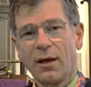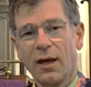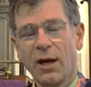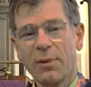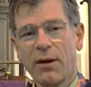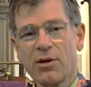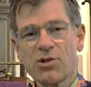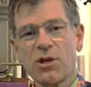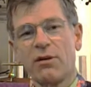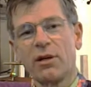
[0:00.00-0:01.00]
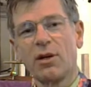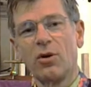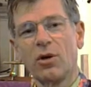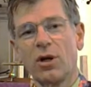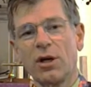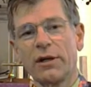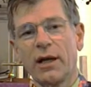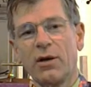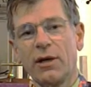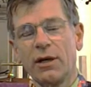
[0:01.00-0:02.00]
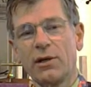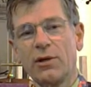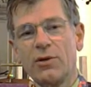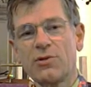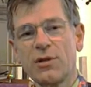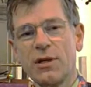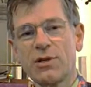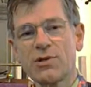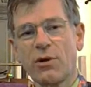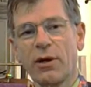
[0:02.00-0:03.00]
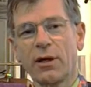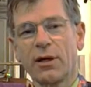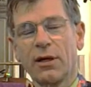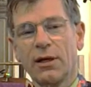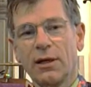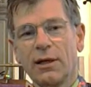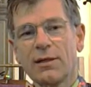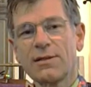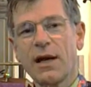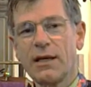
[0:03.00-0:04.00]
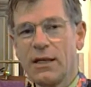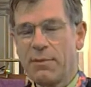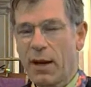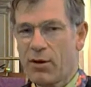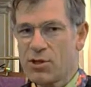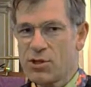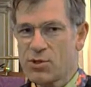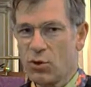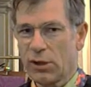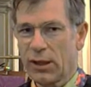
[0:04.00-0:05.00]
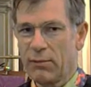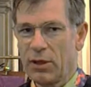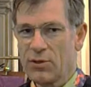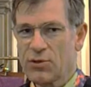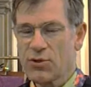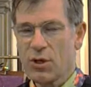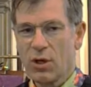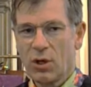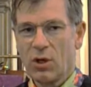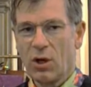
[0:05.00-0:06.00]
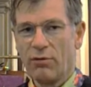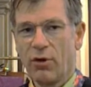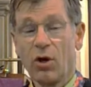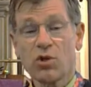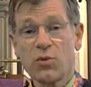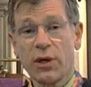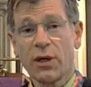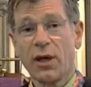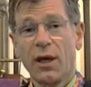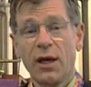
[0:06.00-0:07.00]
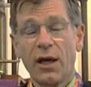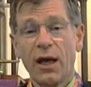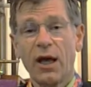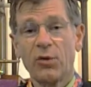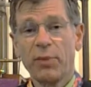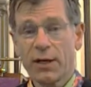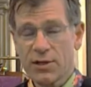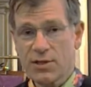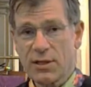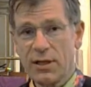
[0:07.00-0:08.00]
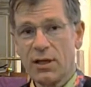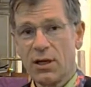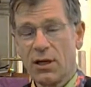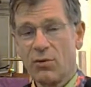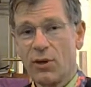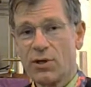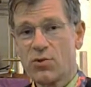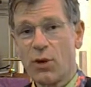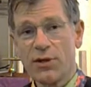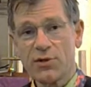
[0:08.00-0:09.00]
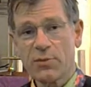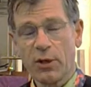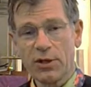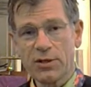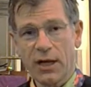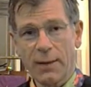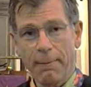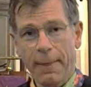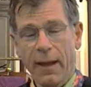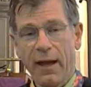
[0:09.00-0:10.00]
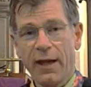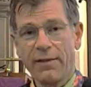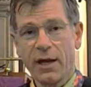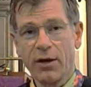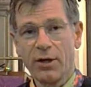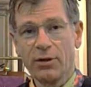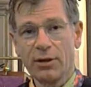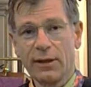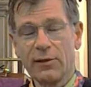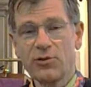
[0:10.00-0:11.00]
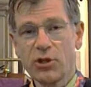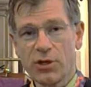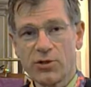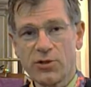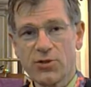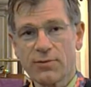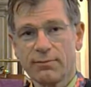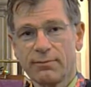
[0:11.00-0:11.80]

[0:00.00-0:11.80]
Our parish here in Colkirk now includes the historic little tiny parishes or hamlets of Oxwick and Pattersley, which once upon a time had their own little churches.